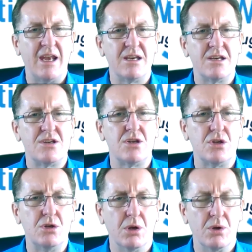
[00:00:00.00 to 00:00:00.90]
And
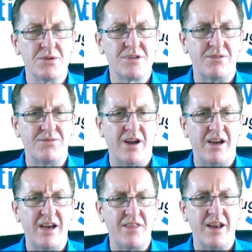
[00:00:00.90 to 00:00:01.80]
you'll also
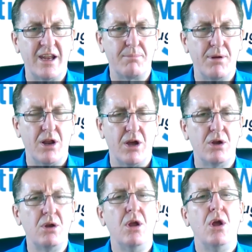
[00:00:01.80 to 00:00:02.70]
find another link
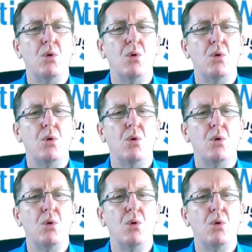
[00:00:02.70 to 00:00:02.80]
below